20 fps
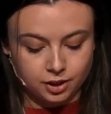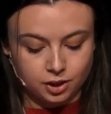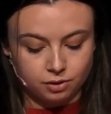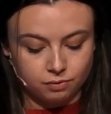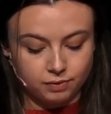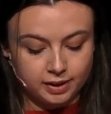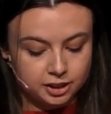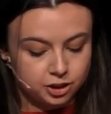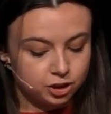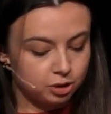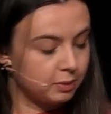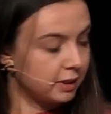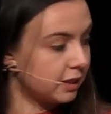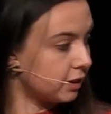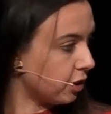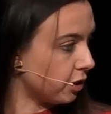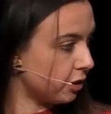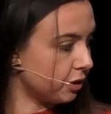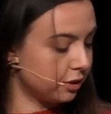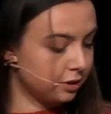Rachel
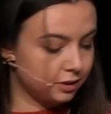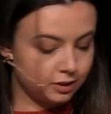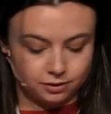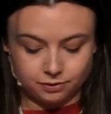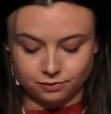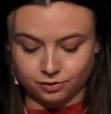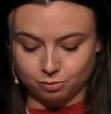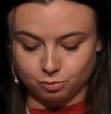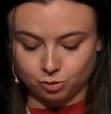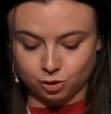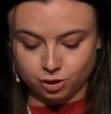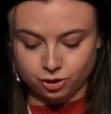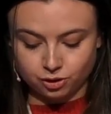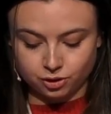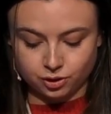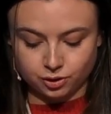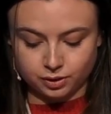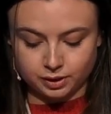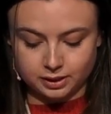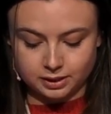MacDonald from North
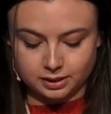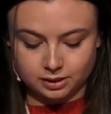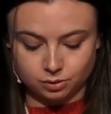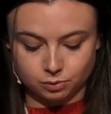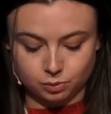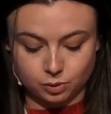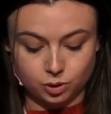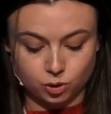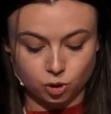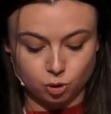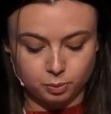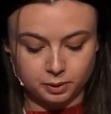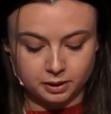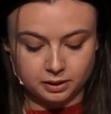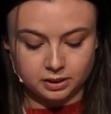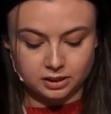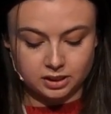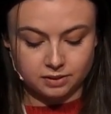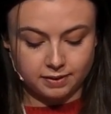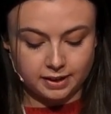Uist, who's hoping
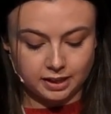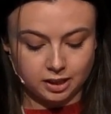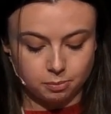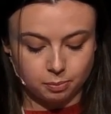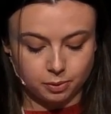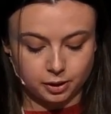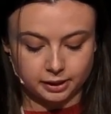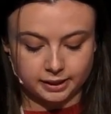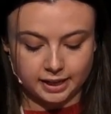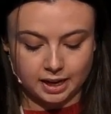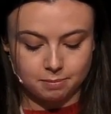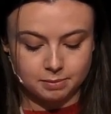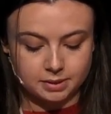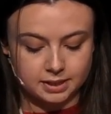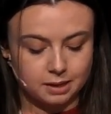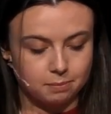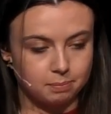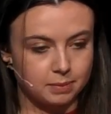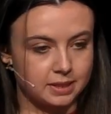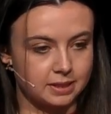to develop her
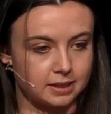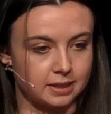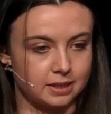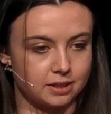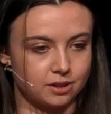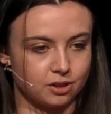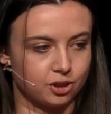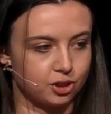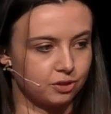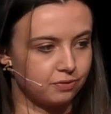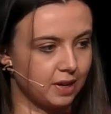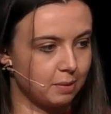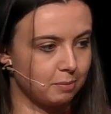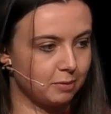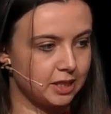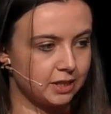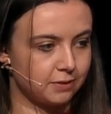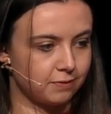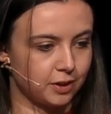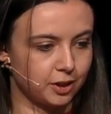campsite business on her
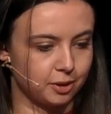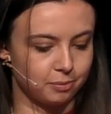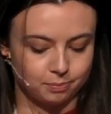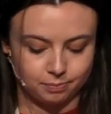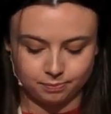family's farm.